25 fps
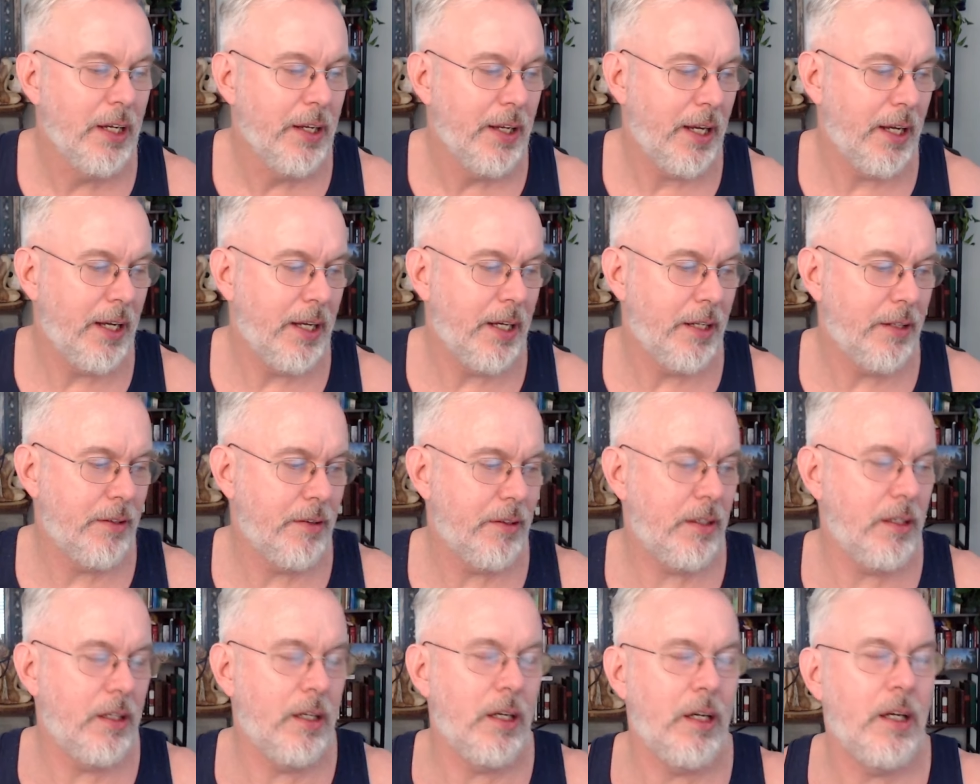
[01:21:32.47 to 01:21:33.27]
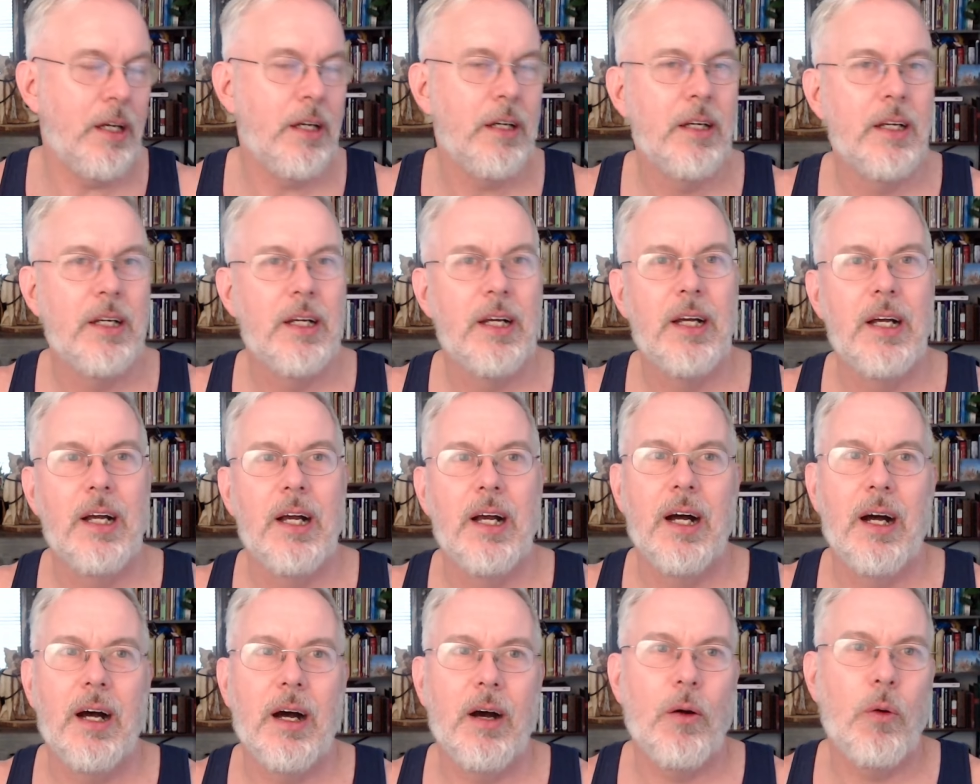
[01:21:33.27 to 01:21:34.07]
And
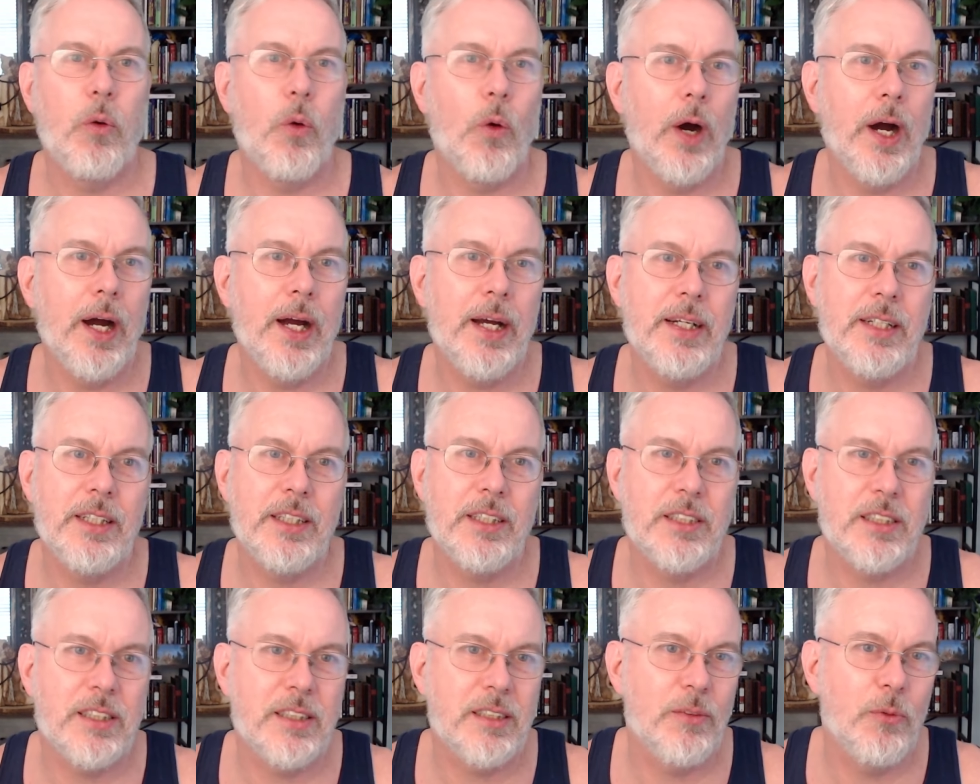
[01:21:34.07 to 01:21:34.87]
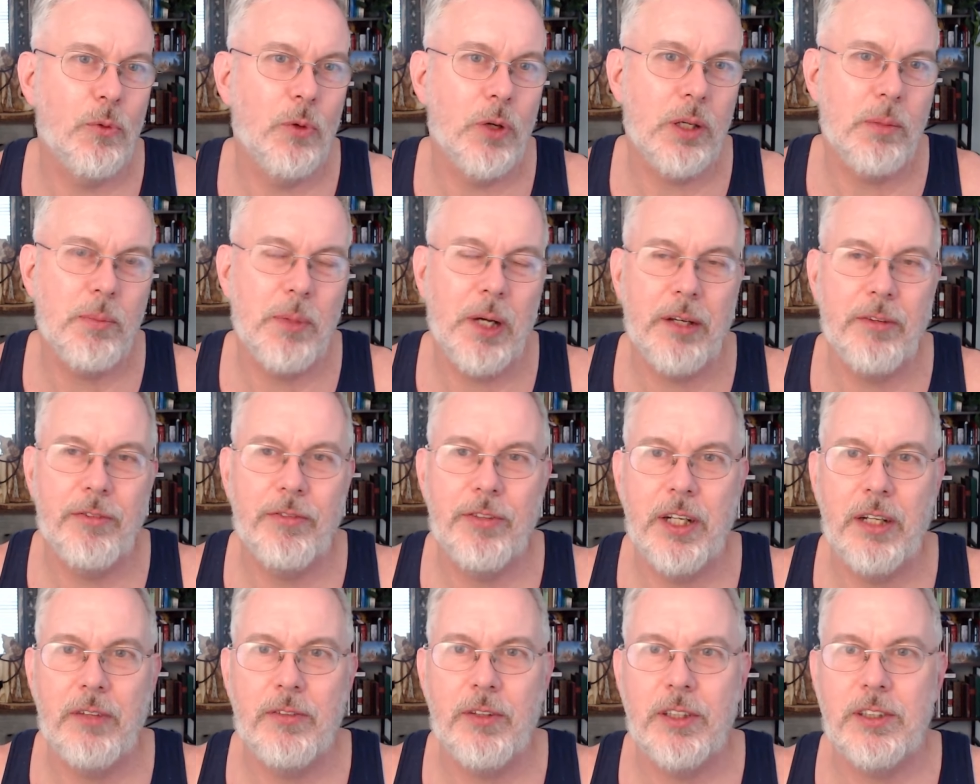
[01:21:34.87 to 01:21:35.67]
why it's one of my
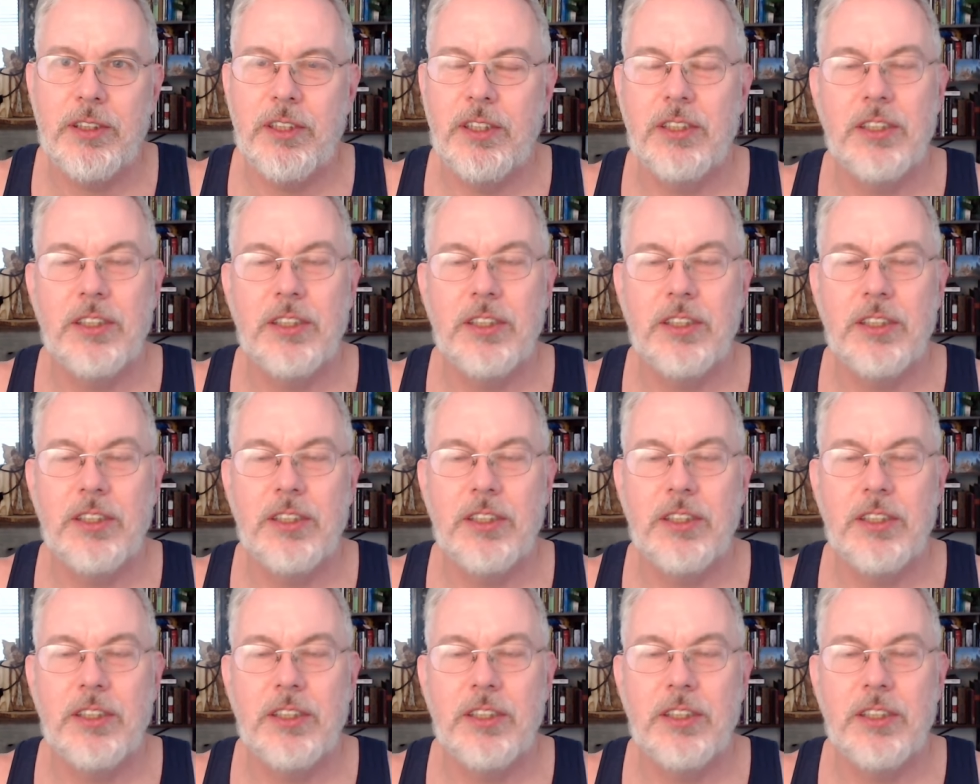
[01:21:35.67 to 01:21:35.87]
favorites